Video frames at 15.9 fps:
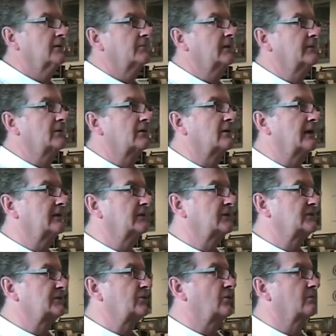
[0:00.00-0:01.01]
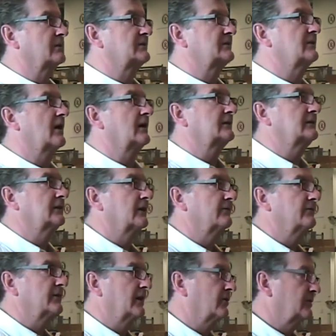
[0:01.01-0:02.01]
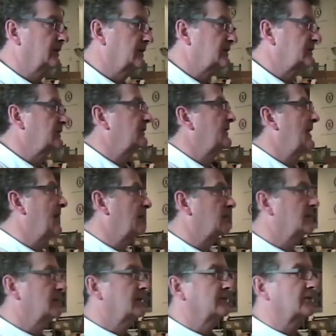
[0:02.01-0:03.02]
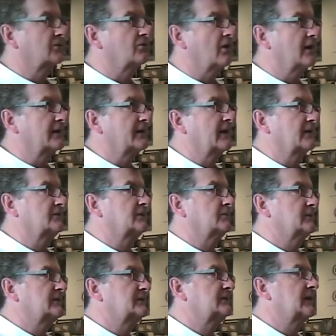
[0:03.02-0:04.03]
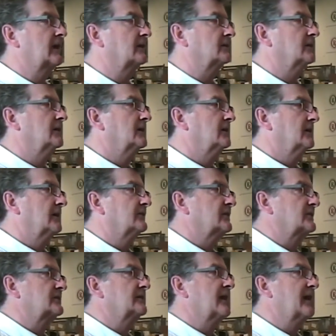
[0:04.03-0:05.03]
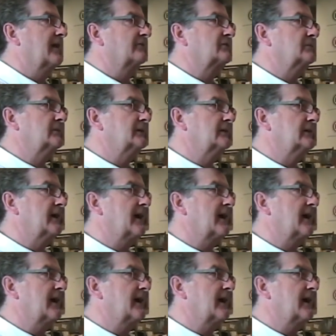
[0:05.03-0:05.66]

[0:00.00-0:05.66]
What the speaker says: maybe a lightning storm has knocked the oven out. It isn't that. The clock has to be set. It doesn't have to be the